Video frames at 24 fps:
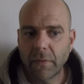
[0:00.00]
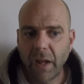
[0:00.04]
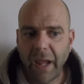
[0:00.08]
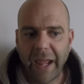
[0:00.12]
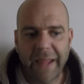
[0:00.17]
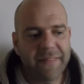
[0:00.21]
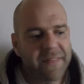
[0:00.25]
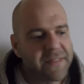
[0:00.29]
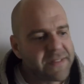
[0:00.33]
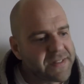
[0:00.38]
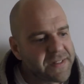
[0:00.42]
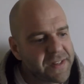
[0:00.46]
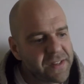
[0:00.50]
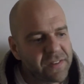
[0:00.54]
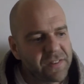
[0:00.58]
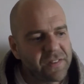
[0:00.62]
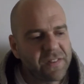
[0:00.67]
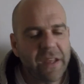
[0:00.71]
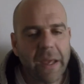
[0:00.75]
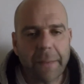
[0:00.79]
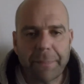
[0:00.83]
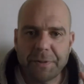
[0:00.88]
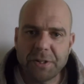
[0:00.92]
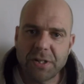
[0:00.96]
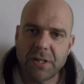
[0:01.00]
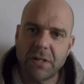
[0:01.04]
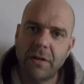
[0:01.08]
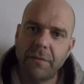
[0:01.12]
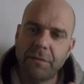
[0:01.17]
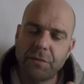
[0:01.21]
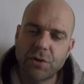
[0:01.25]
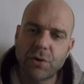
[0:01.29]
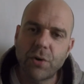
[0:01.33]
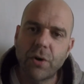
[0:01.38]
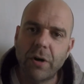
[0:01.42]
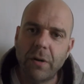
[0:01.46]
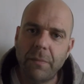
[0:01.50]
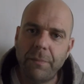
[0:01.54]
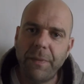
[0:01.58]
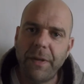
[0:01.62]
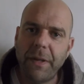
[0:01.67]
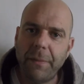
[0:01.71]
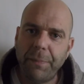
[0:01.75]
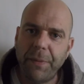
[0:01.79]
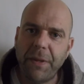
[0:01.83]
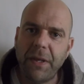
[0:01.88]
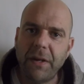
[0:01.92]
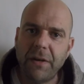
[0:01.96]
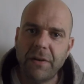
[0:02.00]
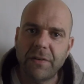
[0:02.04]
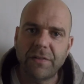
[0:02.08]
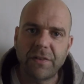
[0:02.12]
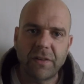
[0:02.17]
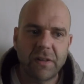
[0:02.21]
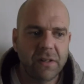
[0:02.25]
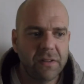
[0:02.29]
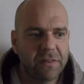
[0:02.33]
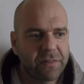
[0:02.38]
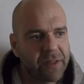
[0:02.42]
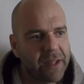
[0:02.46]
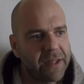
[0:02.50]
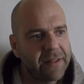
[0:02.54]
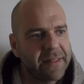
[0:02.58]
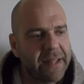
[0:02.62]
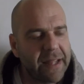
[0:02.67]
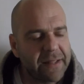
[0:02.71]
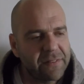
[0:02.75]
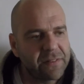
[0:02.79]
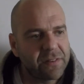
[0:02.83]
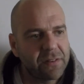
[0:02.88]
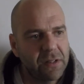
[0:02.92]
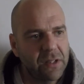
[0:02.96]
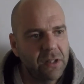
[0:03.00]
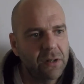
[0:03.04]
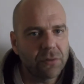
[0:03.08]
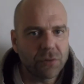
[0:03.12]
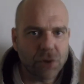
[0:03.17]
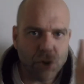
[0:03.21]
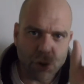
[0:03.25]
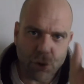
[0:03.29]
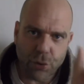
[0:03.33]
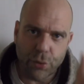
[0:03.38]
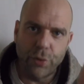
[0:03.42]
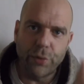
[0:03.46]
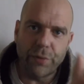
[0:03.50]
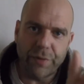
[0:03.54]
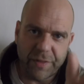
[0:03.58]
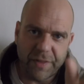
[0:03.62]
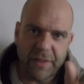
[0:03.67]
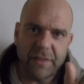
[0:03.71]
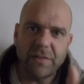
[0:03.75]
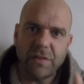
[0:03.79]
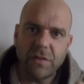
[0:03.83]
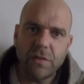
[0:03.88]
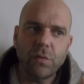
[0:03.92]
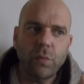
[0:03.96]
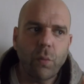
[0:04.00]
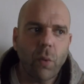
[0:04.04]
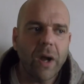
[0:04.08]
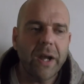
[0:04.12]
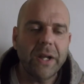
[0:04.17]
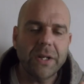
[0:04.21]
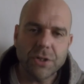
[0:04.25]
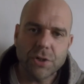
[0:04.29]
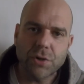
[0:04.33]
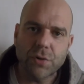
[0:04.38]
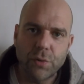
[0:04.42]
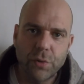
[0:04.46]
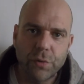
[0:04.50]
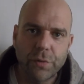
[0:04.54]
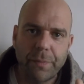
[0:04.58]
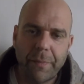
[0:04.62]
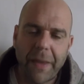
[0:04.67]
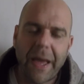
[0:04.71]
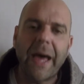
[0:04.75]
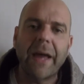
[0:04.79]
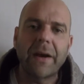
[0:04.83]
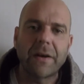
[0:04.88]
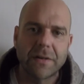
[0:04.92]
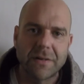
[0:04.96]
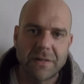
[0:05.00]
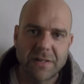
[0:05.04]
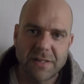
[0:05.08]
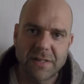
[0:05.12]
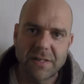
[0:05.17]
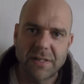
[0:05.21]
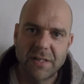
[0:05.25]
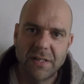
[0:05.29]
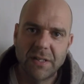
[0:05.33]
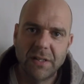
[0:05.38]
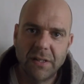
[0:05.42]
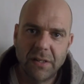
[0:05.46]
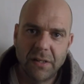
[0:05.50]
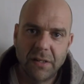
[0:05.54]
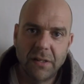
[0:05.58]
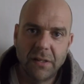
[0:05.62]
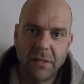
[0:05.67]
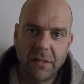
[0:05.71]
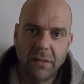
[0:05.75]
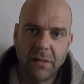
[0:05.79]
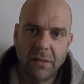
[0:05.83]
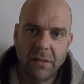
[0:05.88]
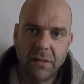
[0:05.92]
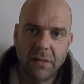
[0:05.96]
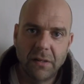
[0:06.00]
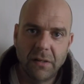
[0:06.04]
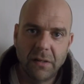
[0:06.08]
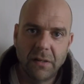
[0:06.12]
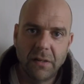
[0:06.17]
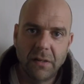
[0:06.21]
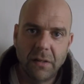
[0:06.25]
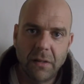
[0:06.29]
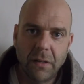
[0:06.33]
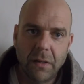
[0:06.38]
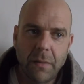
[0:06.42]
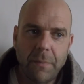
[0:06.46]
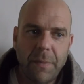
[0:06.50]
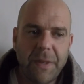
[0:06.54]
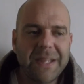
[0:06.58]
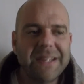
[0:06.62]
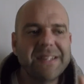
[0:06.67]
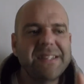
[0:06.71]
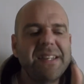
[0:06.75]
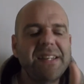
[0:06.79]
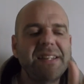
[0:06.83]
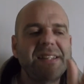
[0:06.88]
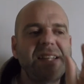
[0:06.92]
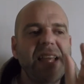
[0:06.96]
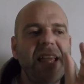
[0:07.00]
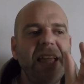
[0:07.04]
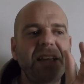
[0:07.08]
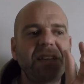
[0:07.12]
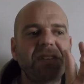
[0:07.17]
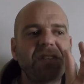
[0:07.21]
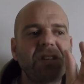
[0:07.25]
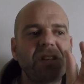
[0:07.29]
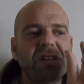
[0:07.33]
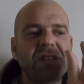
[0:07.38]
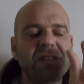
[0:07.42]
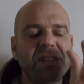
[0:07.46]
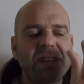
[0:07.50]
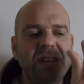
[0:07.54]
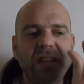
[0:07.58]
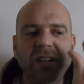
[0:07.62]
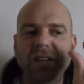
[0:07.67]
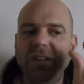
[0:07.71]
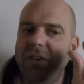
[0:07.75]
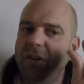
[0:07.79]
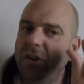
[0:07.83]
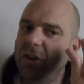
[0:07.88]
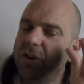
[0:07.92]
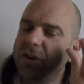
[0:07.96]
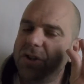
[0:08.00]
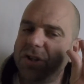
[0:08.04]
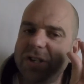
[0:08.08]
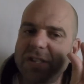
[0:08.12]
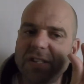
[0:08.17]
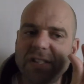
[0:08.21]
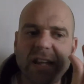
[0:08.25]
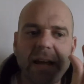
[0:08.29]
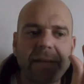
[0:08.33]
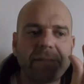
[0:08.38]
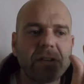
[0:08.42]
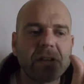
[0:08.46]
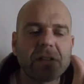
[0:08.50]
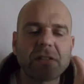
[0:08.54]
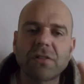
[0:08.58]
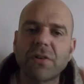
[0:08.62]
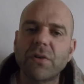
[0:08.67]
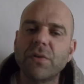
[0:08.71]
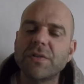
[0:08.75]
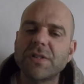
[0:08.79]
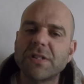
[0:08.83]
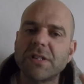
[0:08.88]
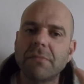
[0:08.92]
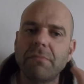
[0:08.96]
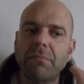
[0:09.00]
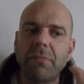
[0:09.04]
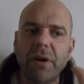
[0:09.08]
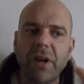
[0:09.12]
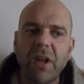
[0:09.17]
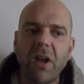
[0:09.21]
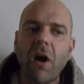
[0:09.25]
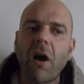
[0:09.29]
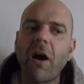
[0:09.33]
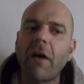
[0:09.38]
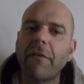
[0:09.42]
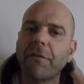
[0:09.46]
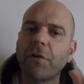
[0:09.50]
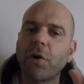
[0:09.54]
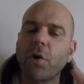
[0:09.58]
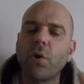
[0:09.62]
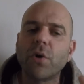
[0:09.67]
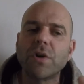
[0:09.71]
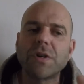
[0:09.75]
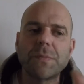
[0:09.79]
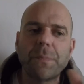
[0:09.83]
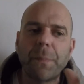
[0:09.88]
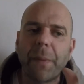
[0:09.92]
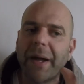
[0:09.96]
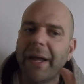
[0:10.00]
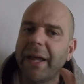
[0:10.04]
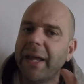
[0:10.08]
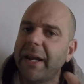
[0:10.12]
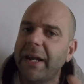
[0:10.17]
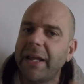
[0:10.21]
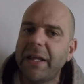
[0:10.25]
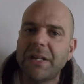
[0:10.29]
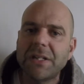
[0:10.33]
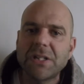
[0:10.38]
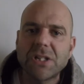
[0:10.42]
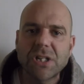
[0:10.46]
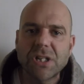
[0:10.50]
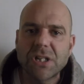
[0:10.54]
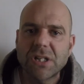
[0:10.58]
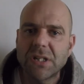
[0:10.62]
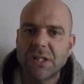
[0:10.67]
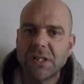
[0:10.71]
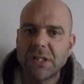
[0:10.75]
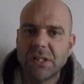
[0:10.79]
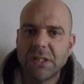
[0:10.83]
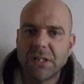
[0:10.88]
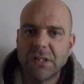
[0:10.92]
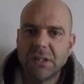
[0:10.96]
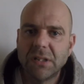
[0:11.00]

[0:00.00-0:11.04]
And this deception of Jordan B. Peterson, it's like, that's, you know, truth. This is why truth matters. Because it takes you just have to throw somebody off course by an inch.